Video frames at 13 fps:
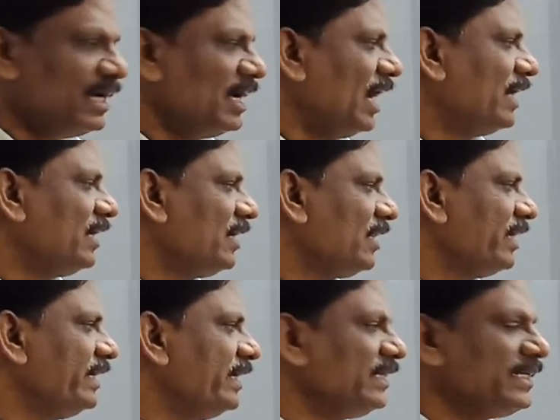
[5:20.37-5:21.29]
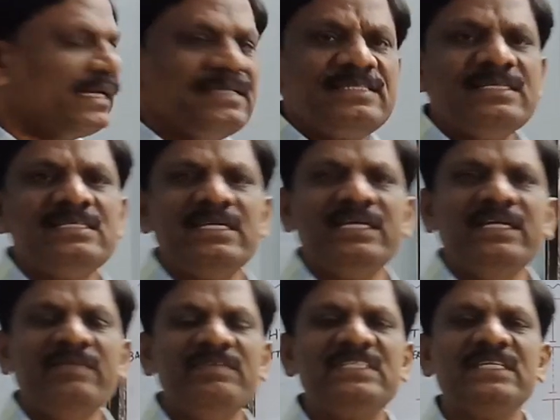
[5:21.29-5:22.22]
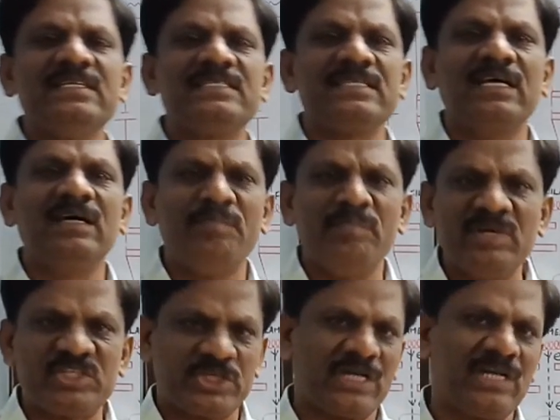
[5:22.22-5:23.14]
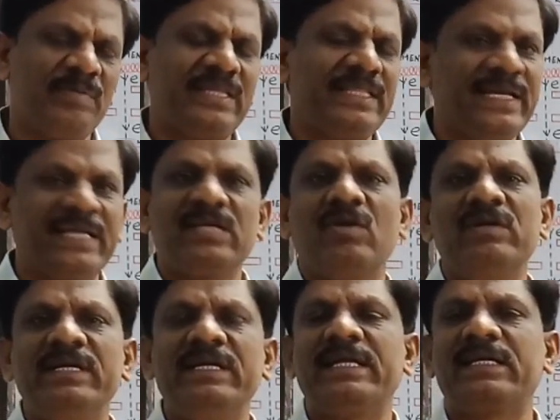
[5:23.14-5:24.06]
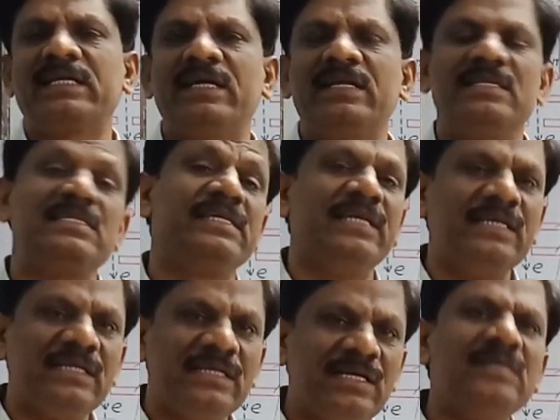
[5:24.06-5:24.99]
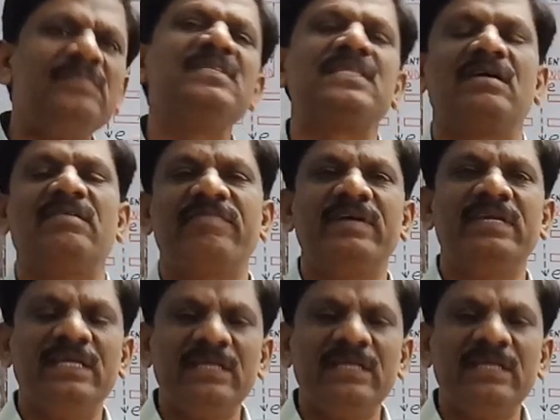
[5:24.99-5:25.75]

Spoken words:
And the intensity which is measured by the electron detector is in terms of the